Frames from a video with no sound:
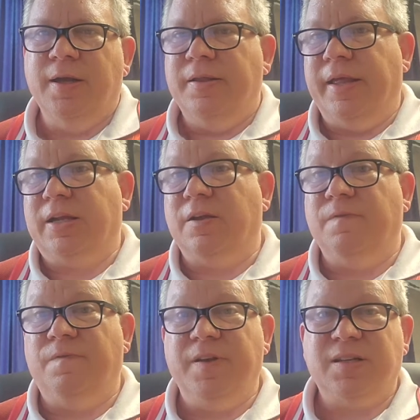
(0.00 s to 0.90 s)
that
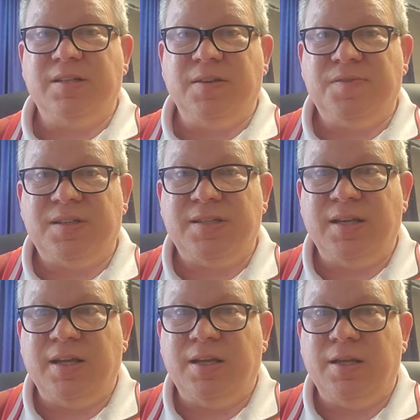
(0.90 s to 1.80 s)
convicts of
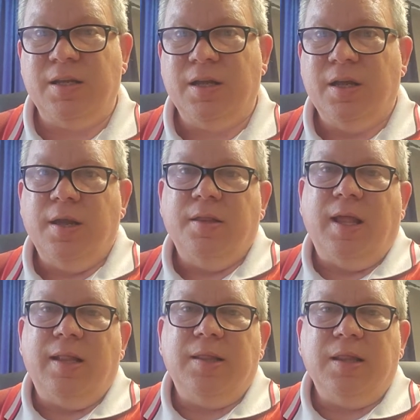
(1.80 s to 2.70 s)
sin,
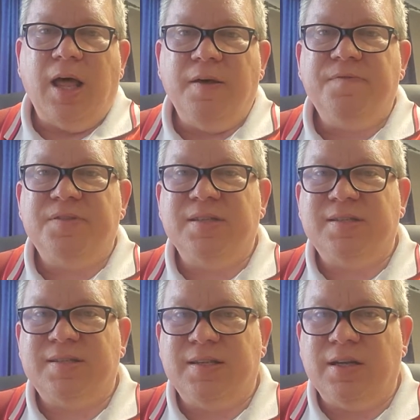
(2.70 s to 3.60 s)
that loves the
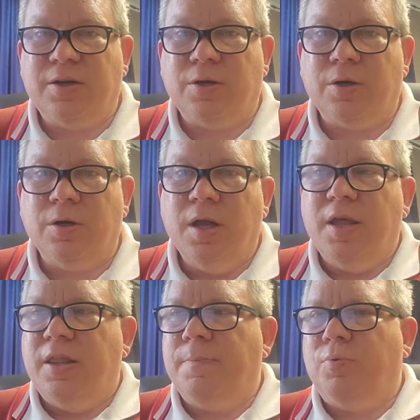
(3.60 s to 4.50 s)
sinner,
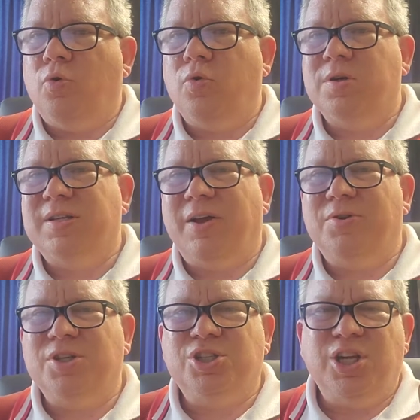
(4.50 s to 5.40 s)
that pours
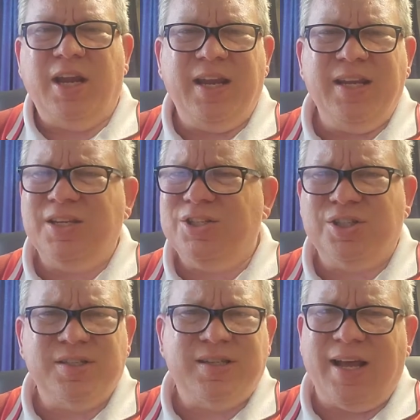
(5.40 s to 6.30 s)
out and
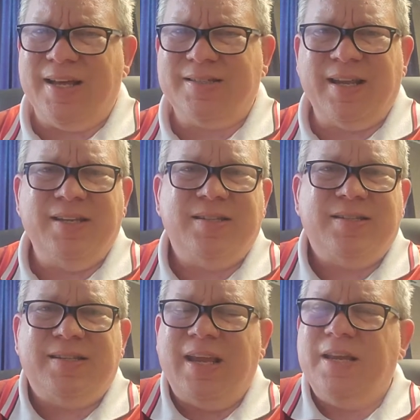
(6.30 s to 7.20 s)
changes us and
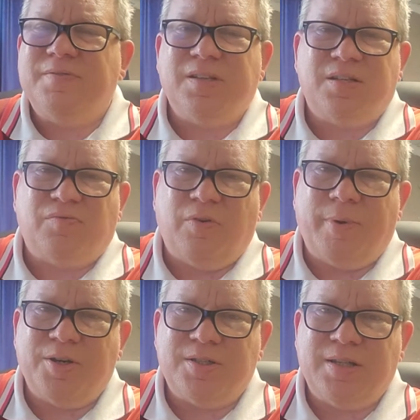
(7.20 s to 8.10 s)
saves us from
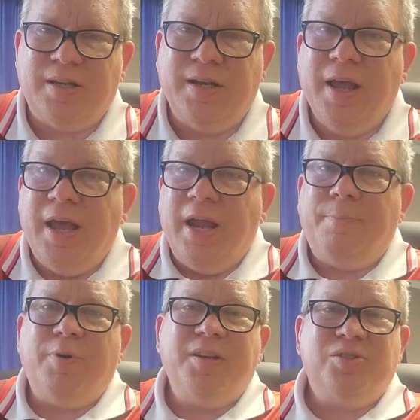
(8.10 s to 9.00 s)
our sin and
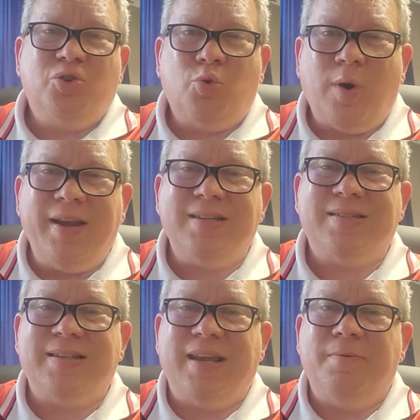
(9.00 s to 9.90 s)
brings
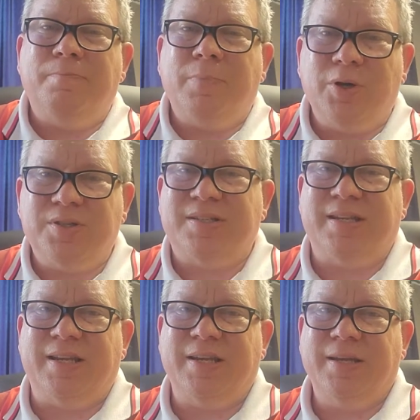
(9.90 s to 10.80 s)
grace and
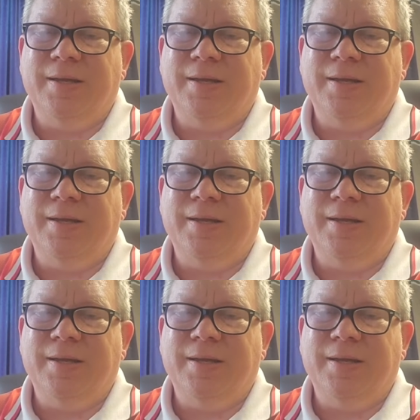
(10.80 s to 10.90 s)
mercy